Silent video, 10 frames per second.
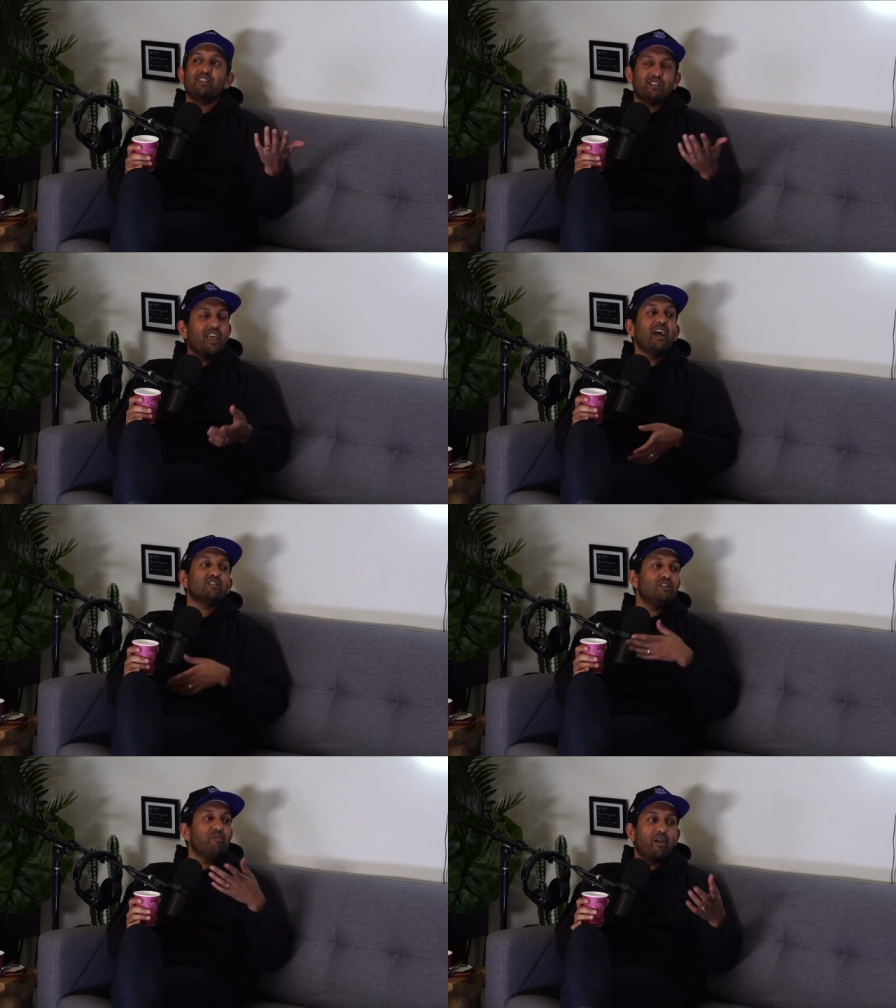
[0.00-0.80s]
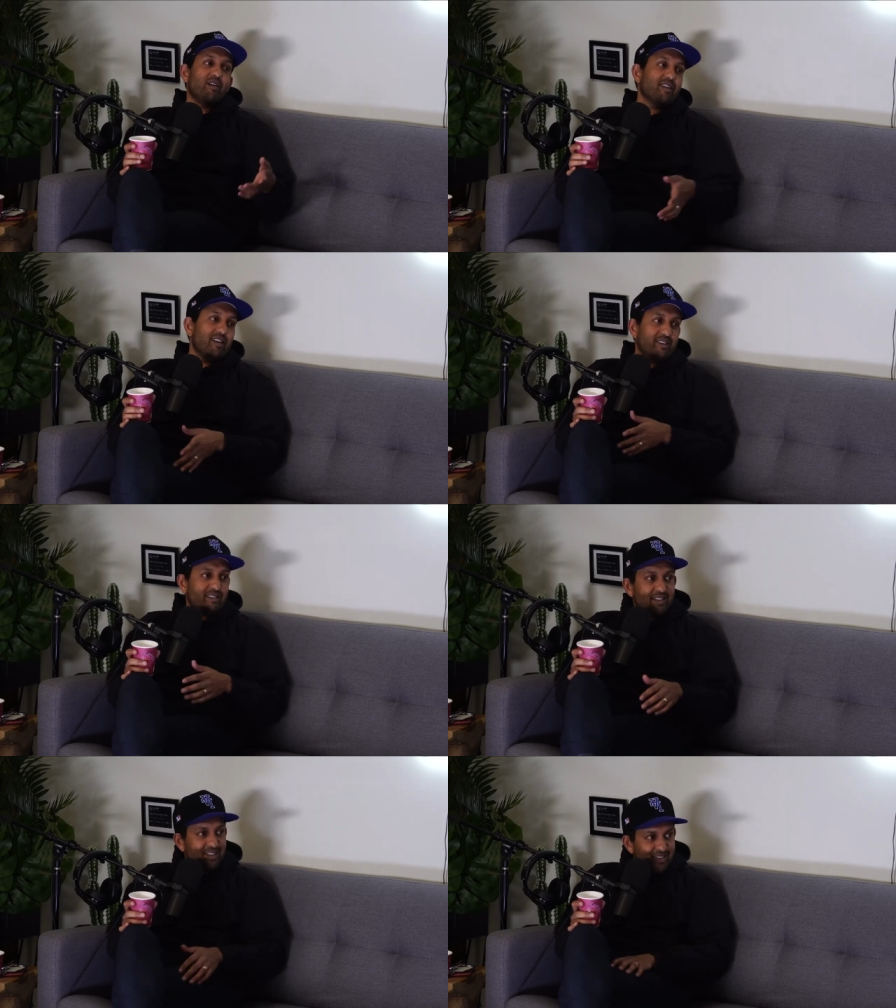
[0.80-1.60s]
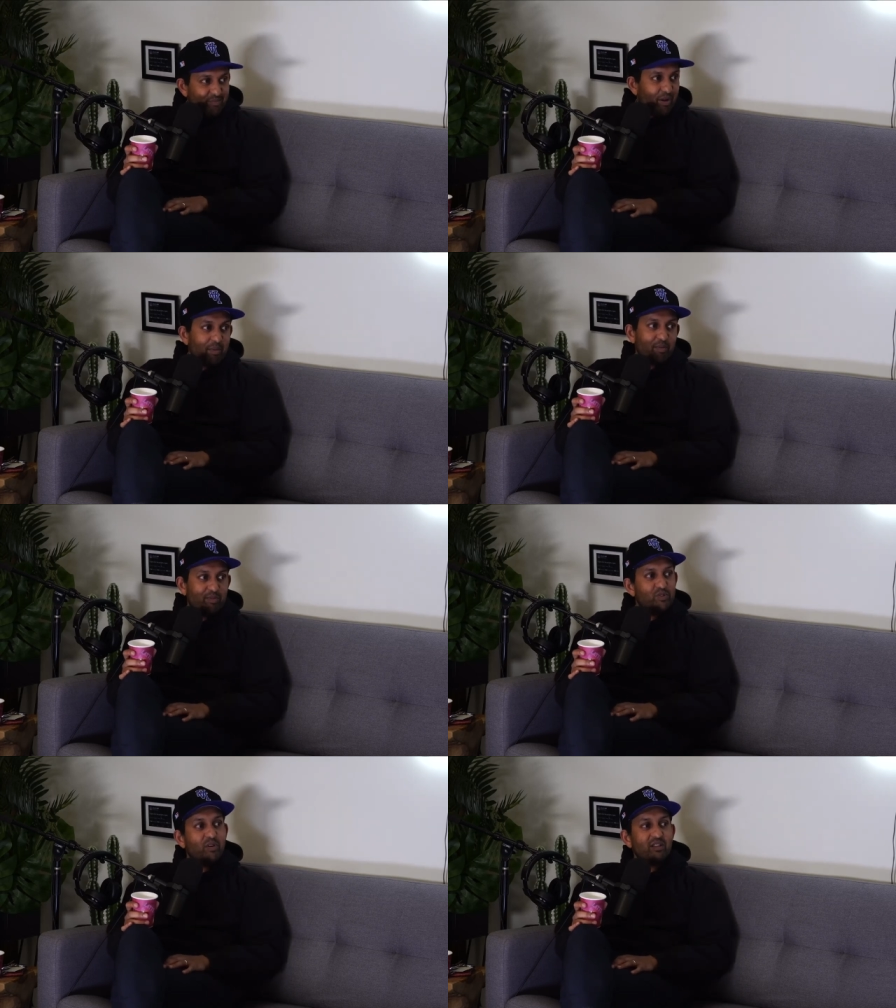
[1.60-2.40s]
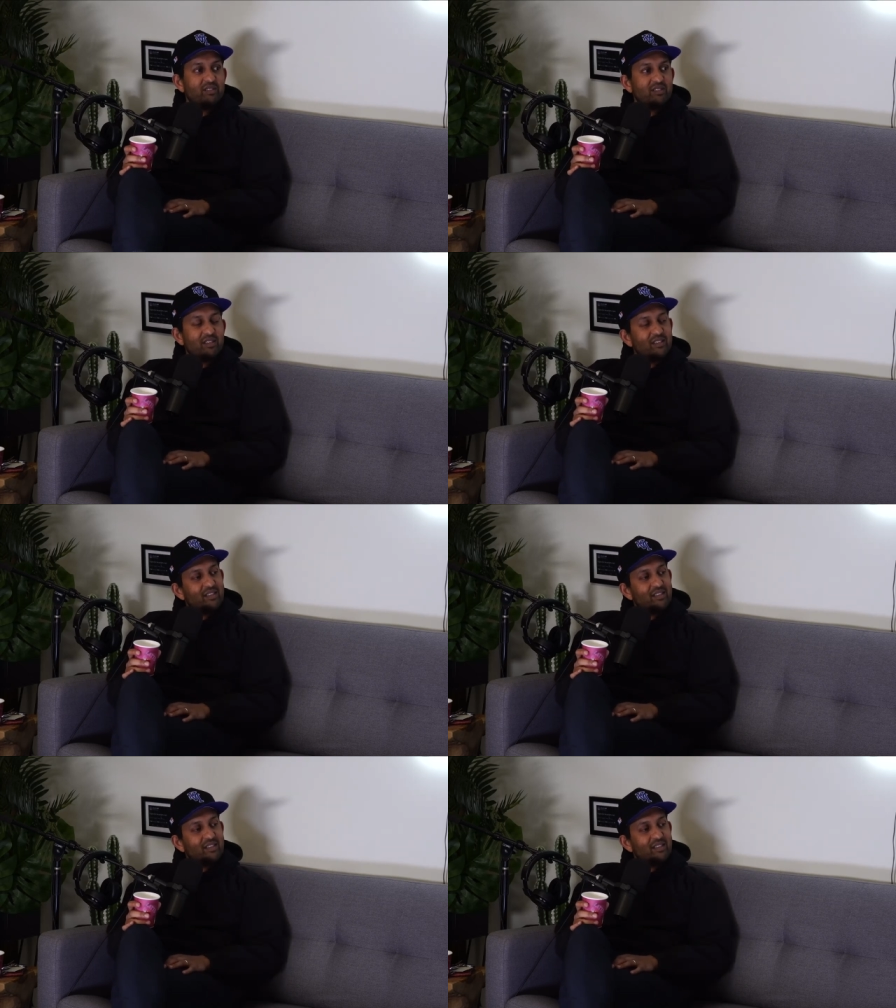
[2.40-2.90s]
to just catch an American, probably wow. with drugs.